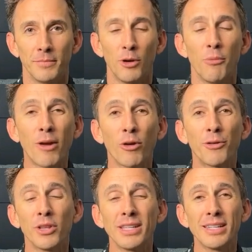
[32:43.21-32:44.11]
And no matter if
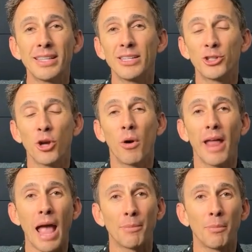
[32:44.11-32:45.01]
you're listening to this show on
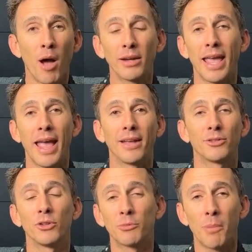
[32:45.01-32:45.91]
Apple
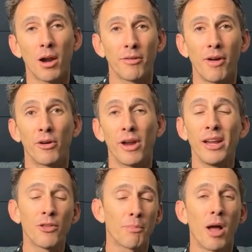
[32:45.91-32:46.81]
Podcasts, on Spotify, or
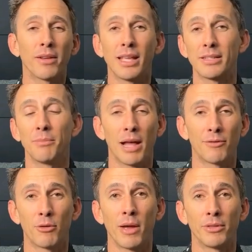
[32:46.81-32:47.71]
any other podcasting
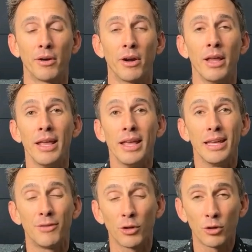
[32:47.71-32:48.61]
platform out there,
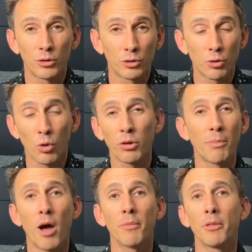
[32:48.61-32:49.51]
if you scroll to the
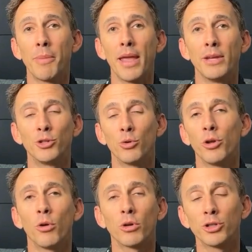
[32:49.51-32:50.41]
bottom of the page or you
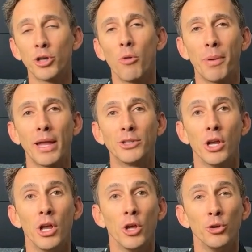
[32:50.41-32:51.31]
go to our show page,
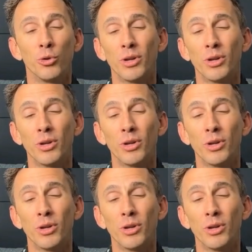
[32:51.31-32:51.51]
you